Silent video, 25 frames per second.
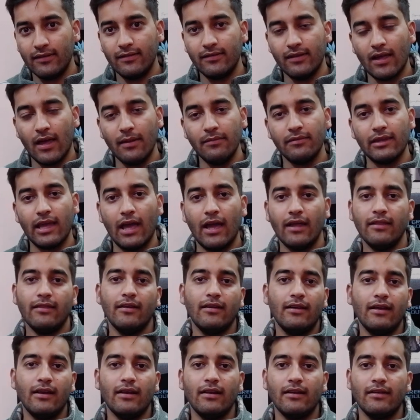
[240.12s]
exams and
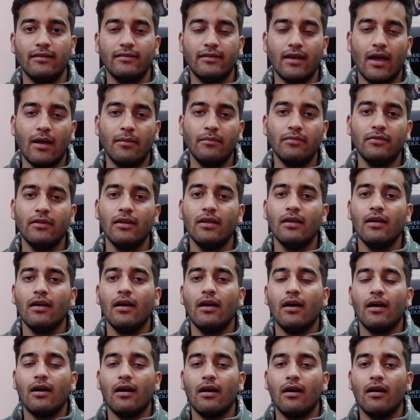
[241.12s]
the real exams
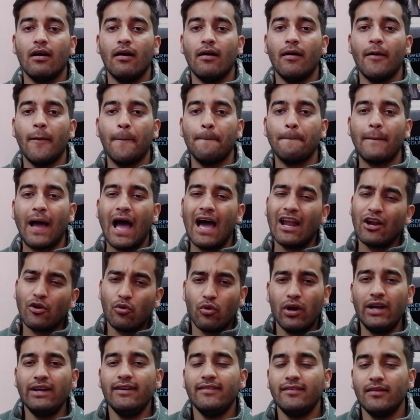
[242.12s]
are
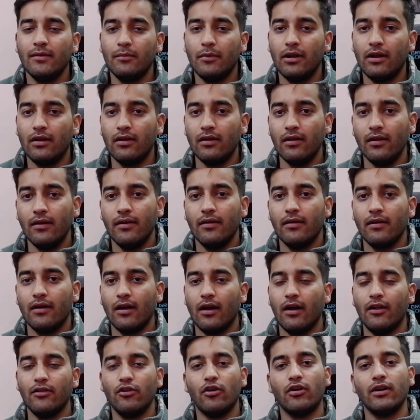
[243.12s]
quite similar,
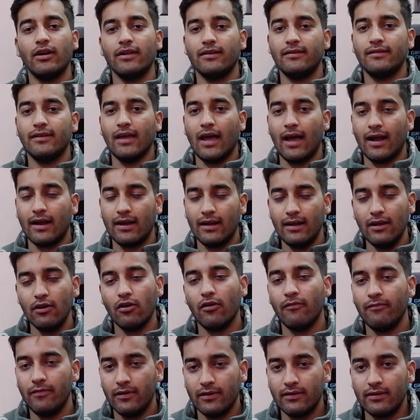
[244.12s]
not exactly
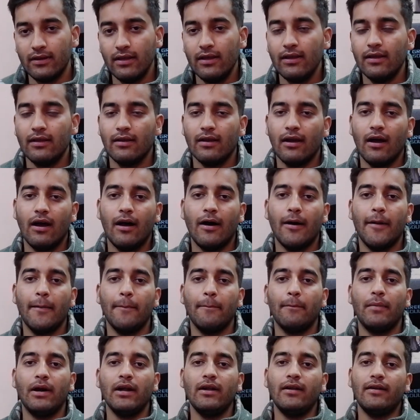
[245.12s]
obviously,
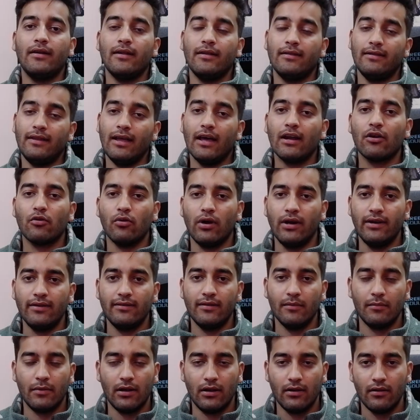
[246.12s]
but they are quite
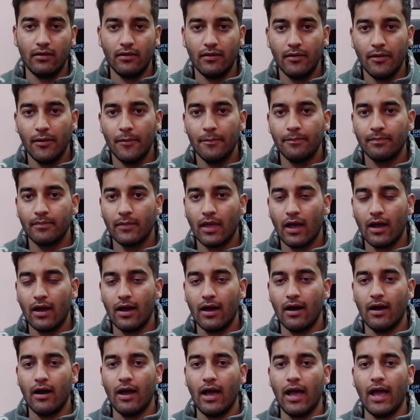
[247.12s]
similar.
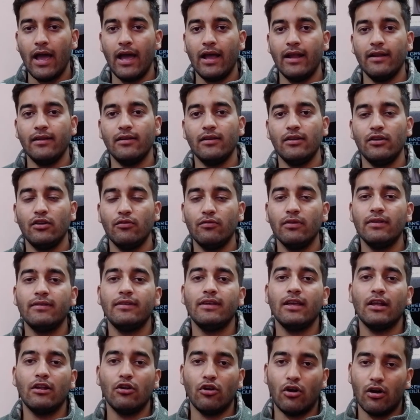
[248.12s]
And you will
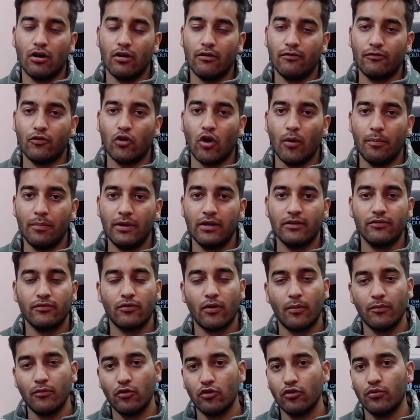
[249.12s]
see a lot of topics
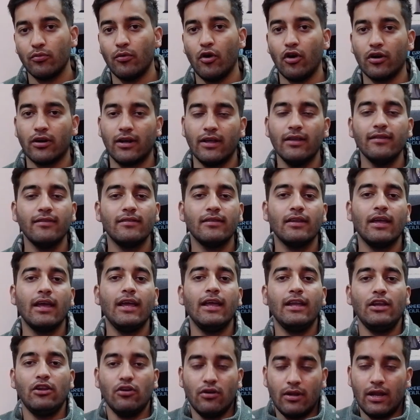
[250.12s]
from those mock tests
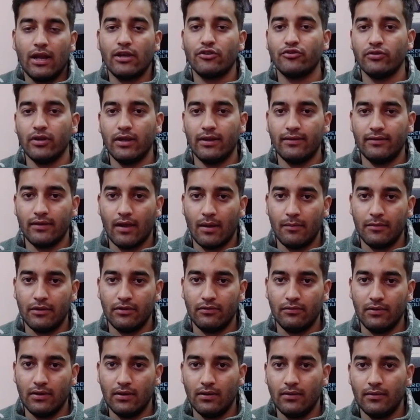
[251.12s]
in your actual exam
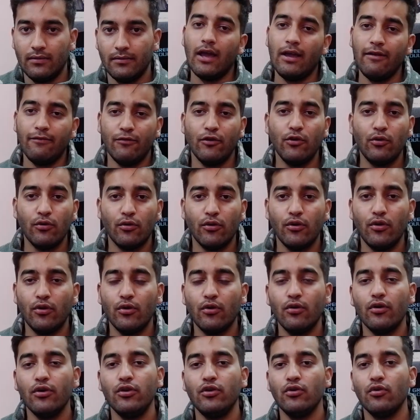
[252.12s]
as well. If you don't
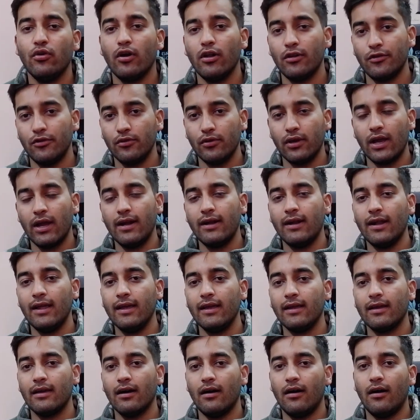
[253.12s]
know, you also get
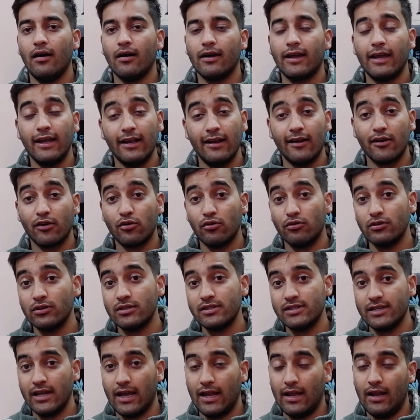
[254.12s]
like killer code
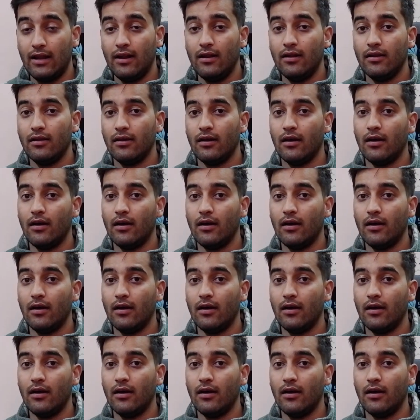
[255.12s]
shell,